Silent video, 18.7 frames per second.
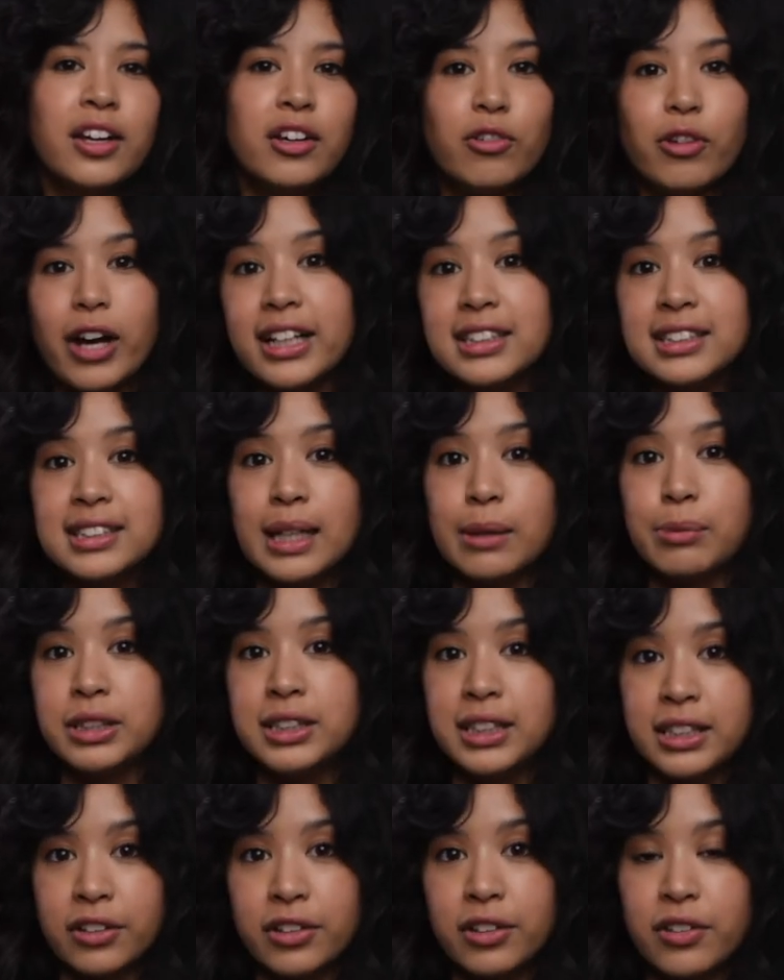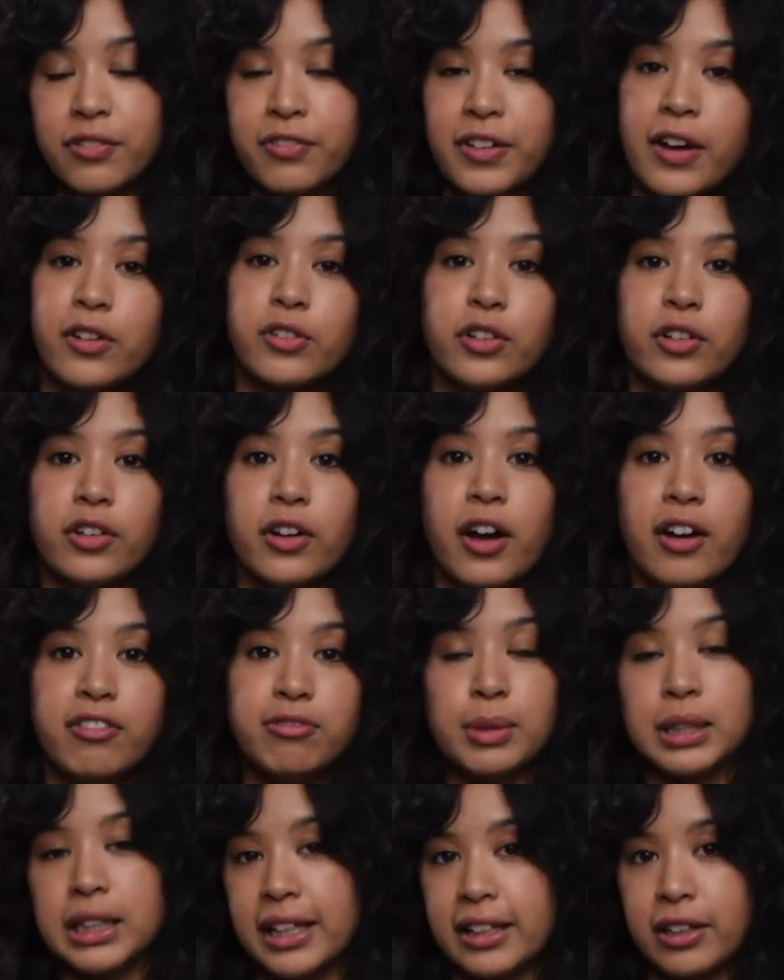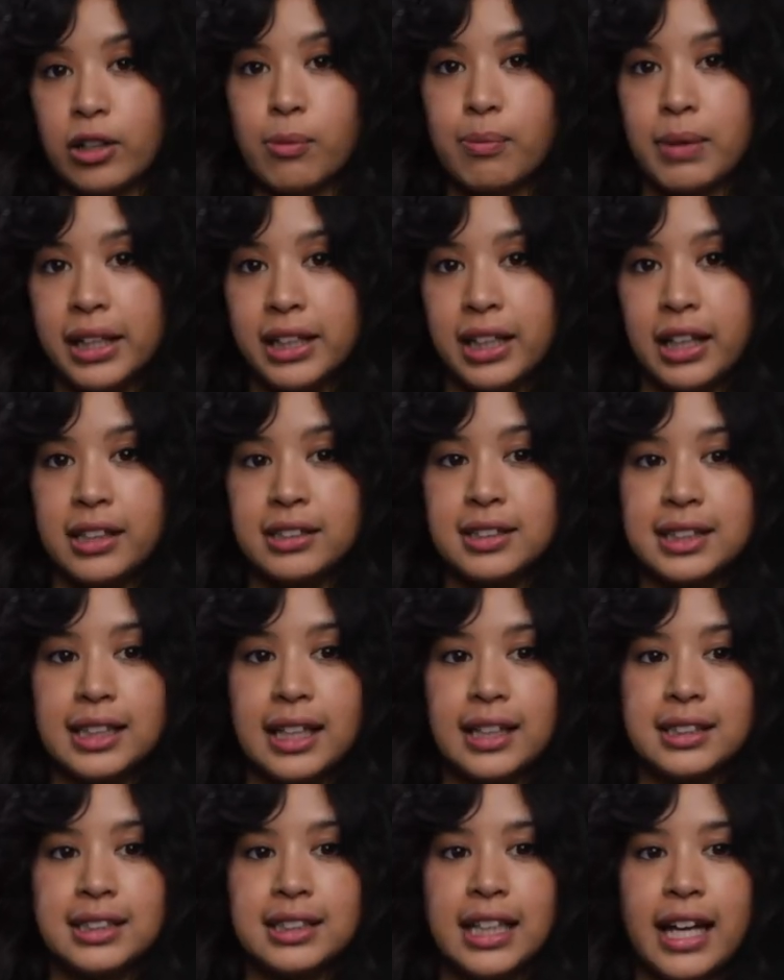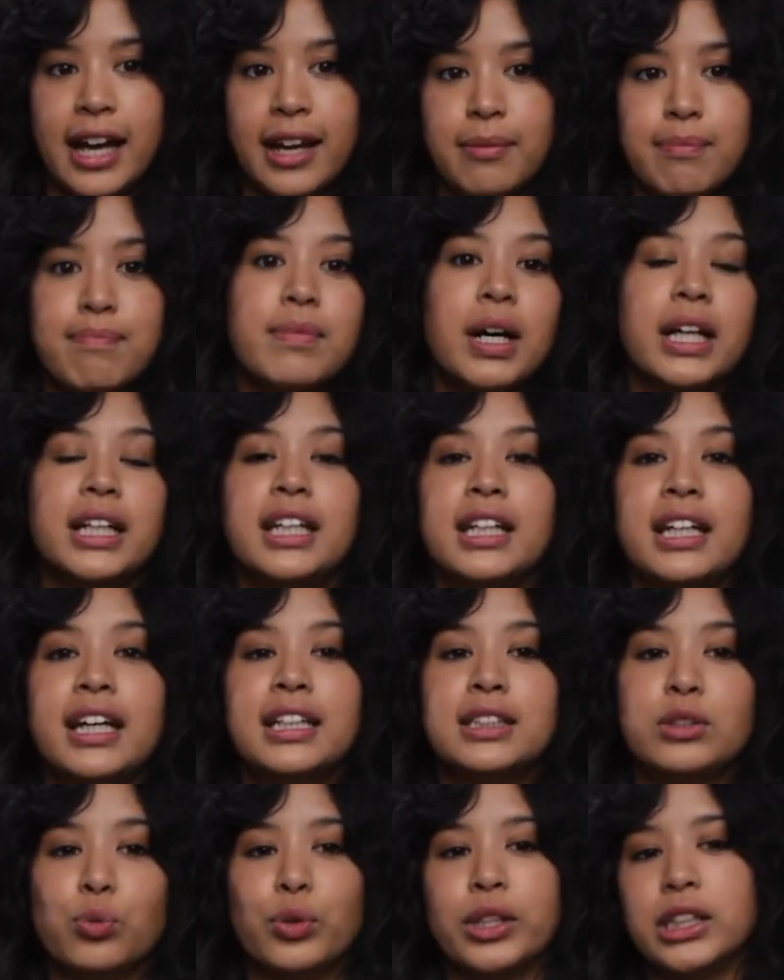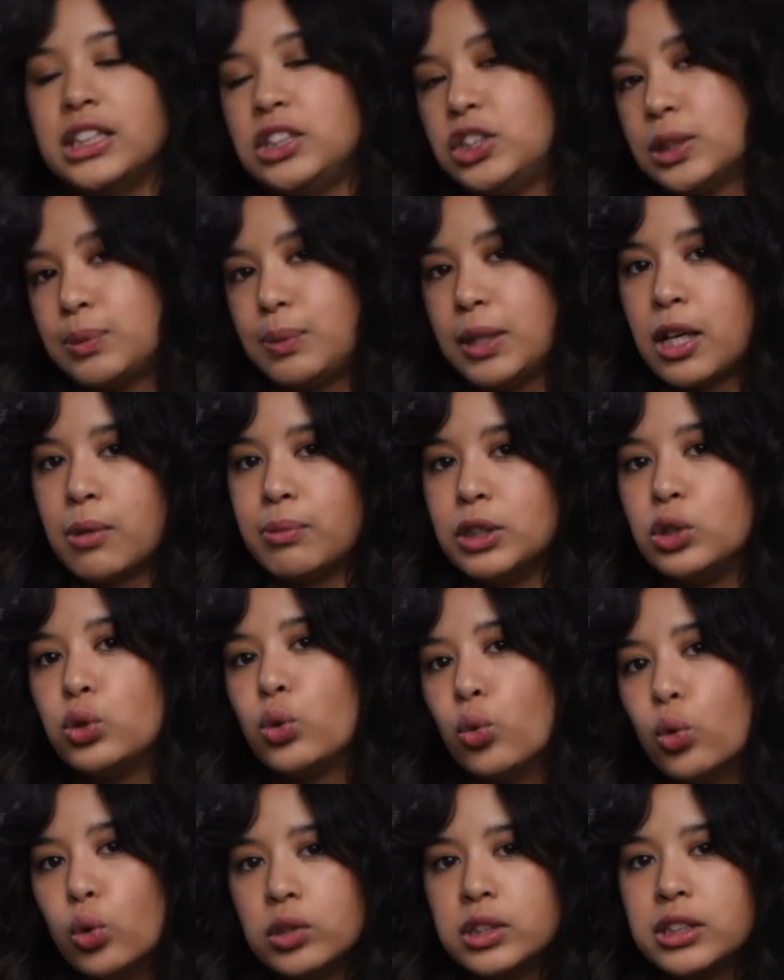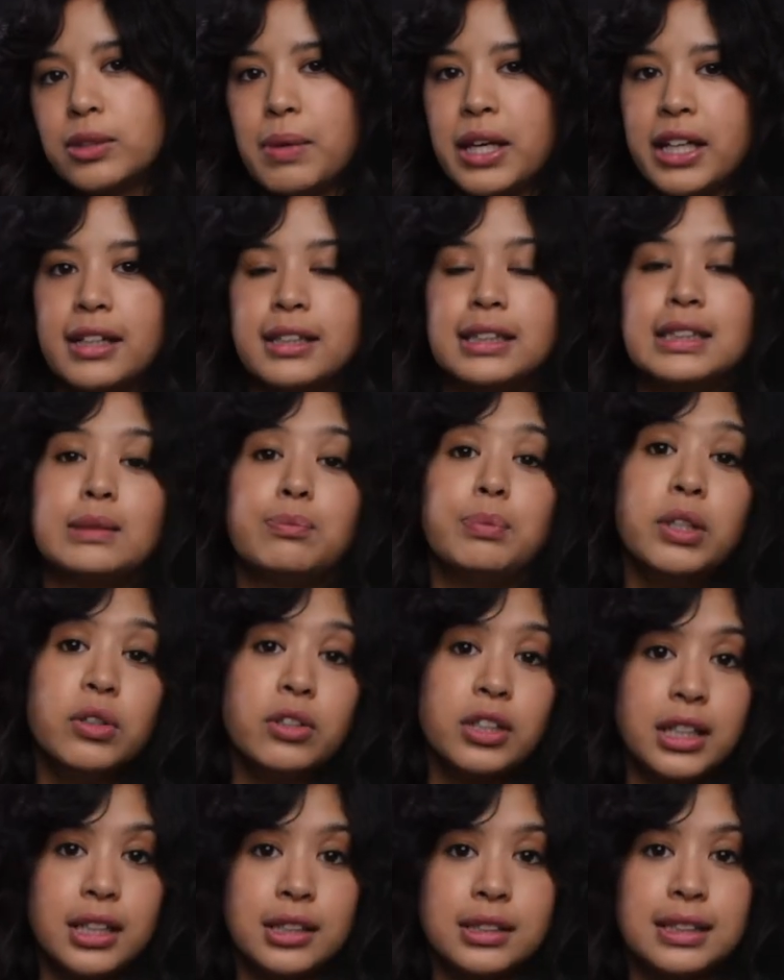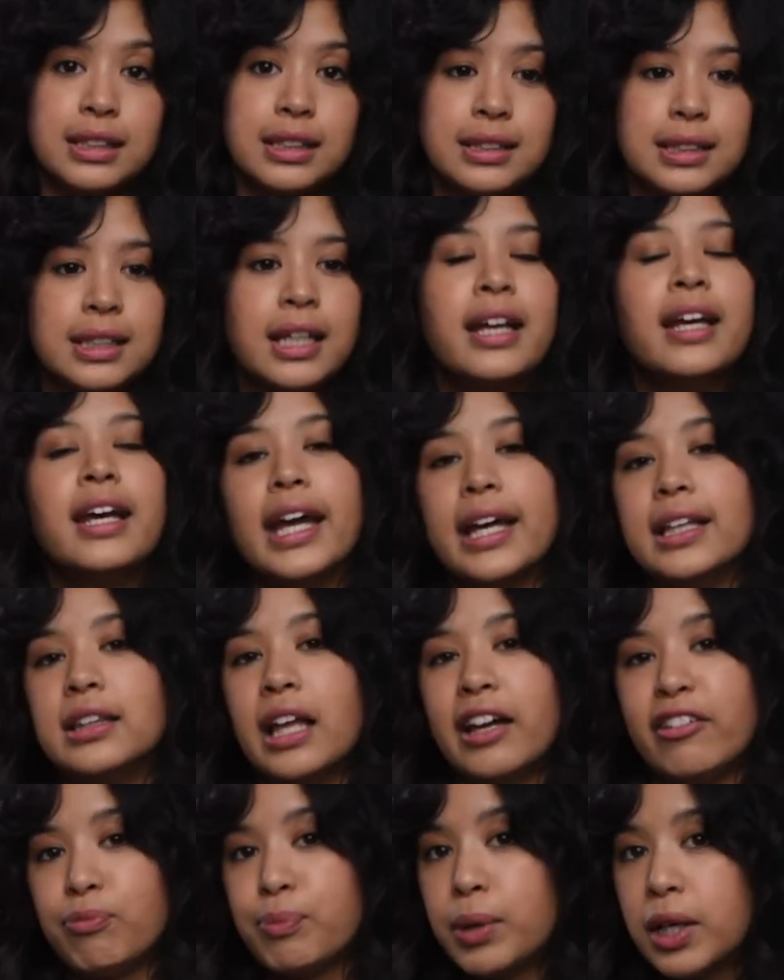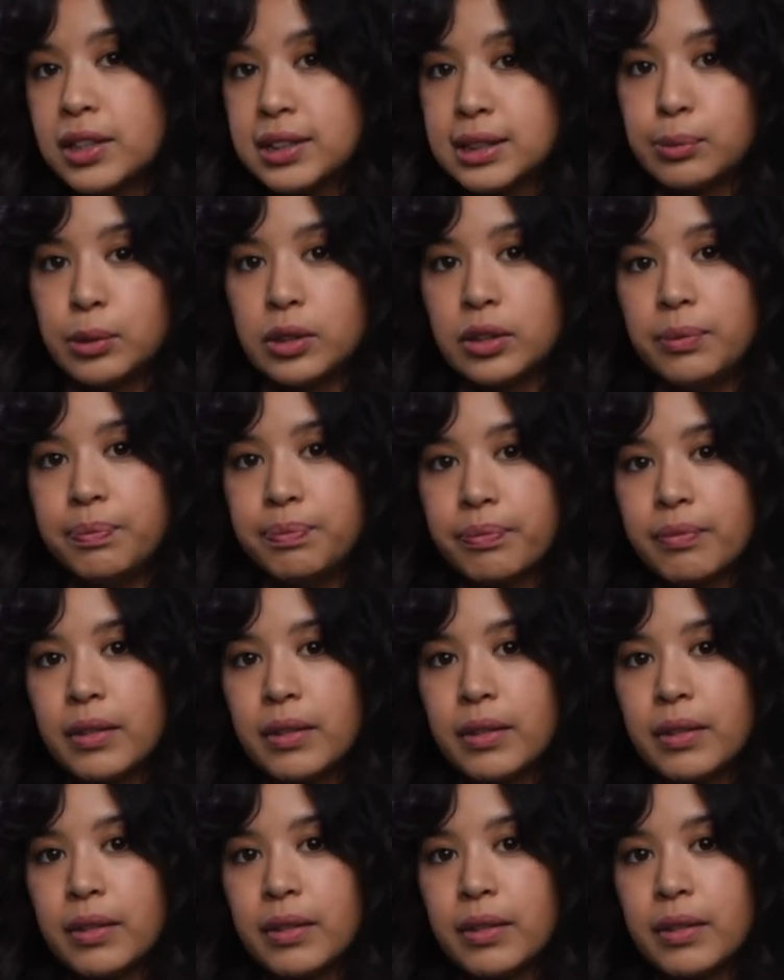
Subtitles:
Greg Sabatier, the founder of Millennial Money, says that money has really just become a tool to make experiences in life possible,